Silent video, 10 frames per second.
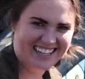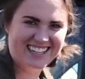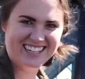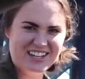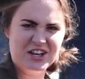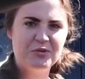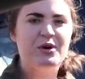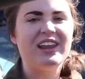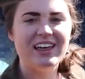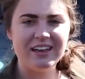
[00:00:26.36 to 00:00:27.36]
Say it.
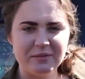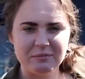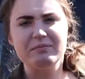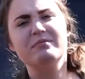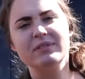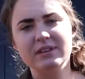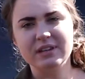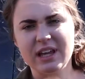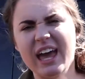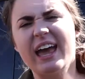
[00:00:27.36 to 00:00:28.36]
What up? Say it.
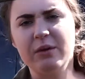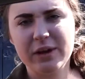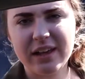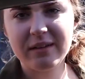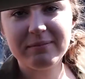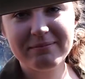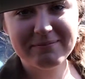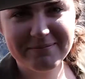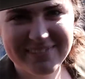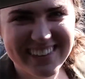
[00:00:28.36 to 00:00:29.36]
Hey, what up?
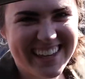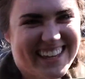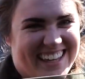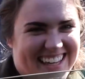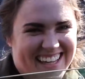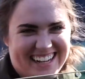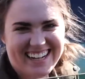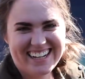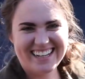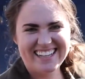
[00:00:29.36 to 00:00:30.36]
No, you have to
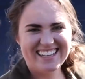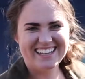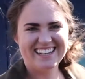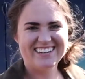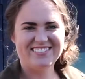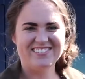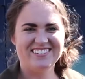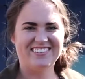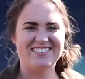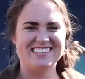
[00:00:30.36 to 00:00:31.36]
say your punchline.
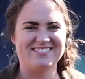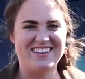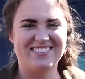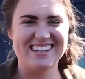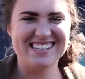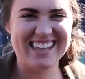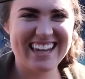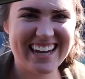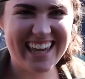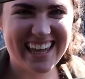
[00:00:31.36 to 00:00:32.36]
What was my punchline?
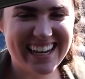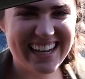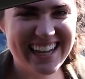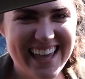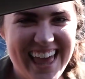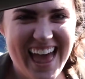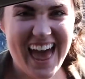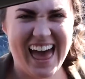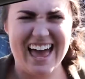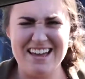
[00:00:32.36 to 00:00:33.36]
I'm on
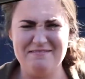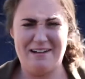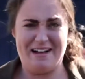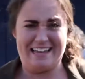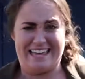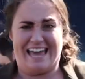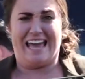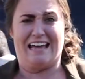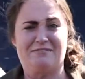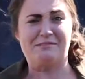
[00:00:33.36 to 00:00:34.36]
camera. I'm on
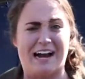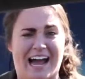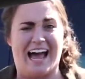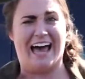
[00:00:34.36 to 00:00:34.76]
camera.